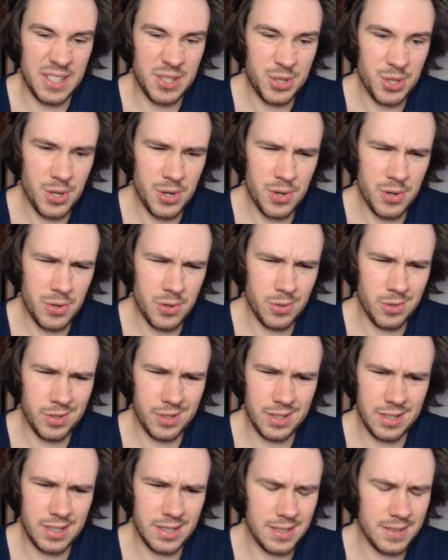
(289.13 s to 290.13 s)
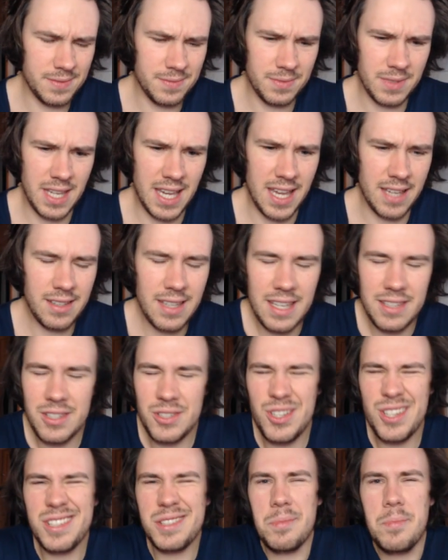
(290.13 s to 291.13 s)
so is
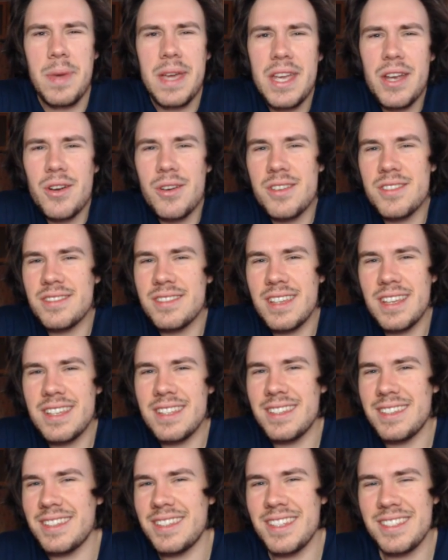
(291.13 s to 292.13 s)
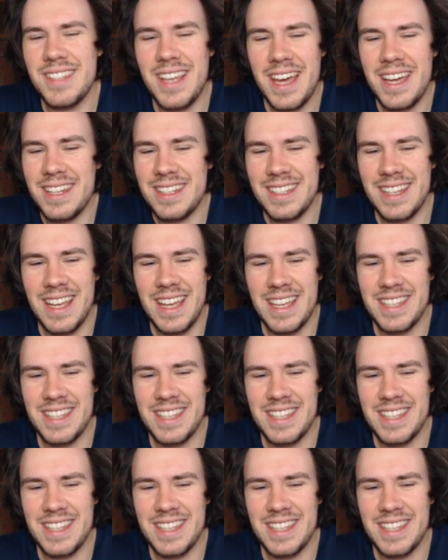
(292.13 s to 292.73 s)
it just me, or is that